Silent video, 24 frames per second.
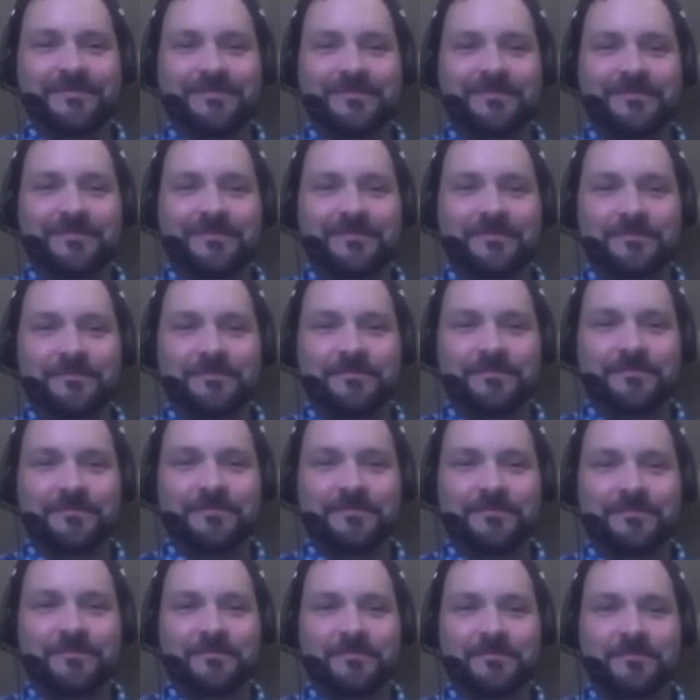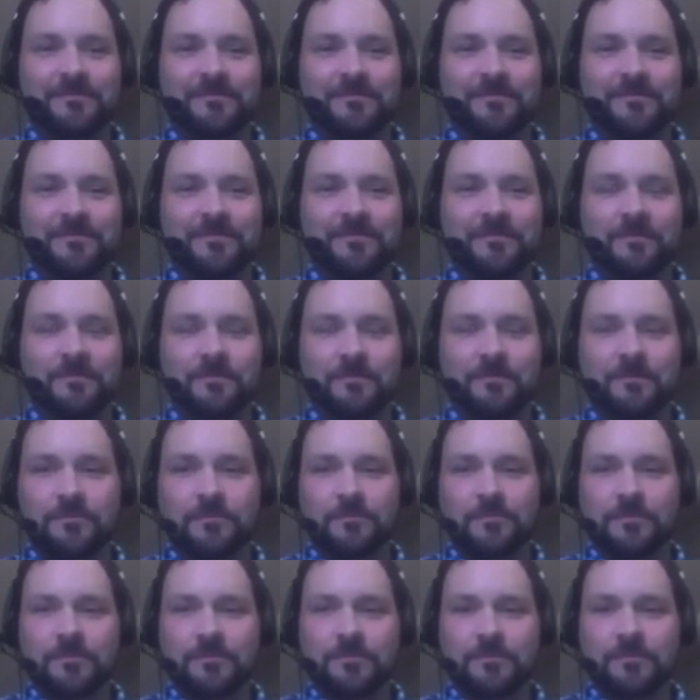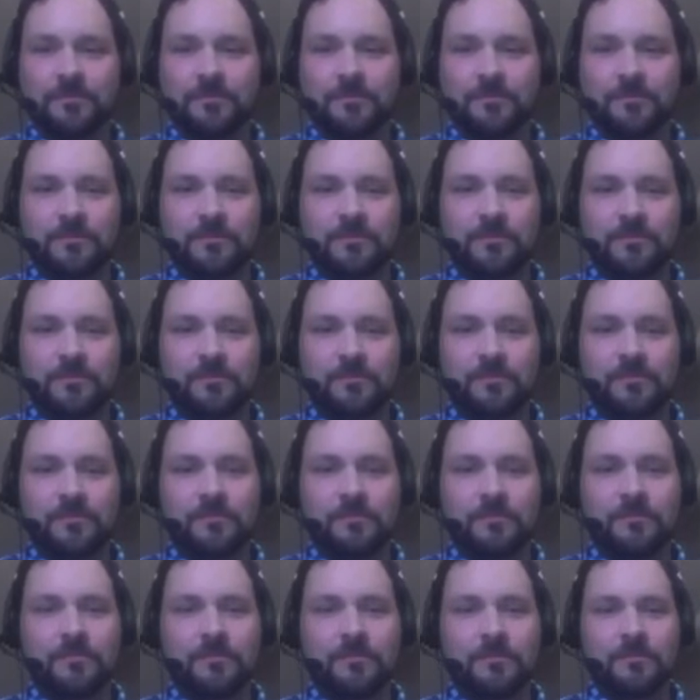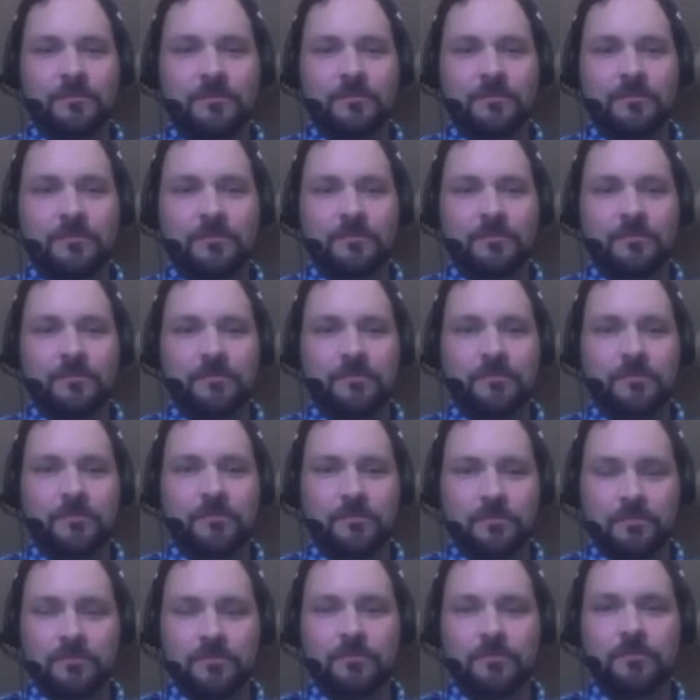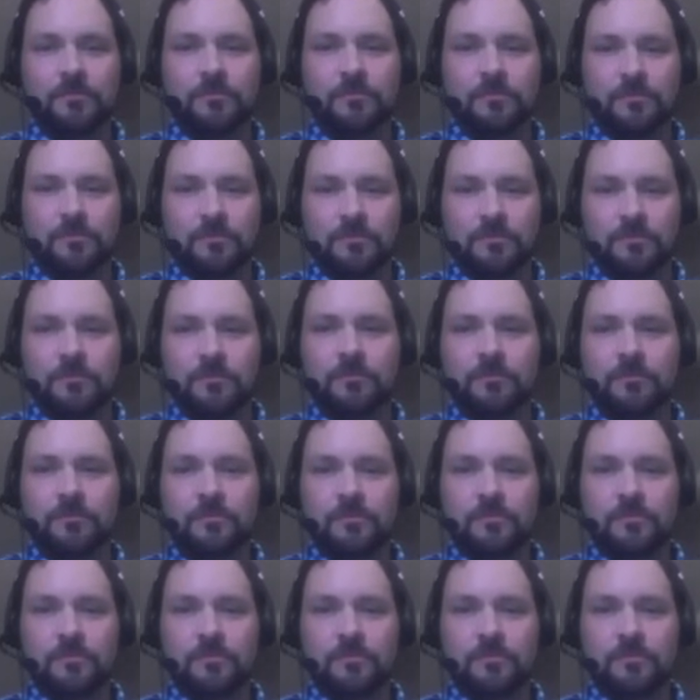(silent)